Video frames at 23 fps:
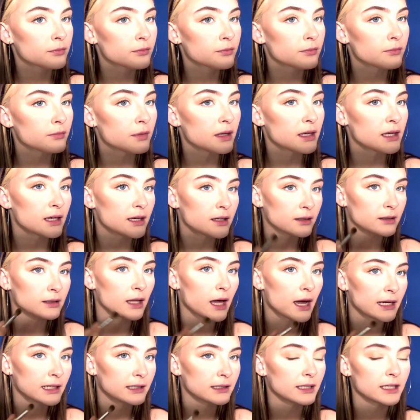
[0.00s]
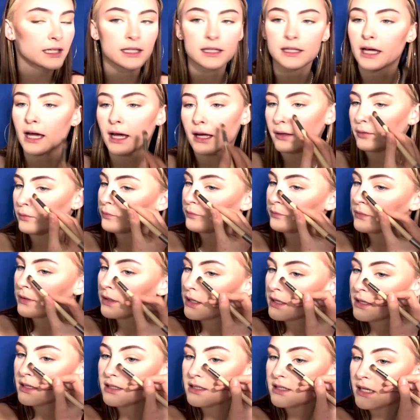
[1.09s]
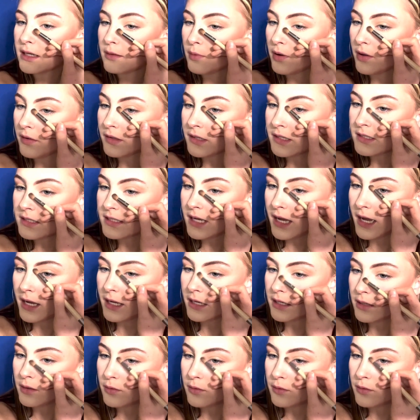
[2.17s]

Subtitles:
making a line like that. Same on this side.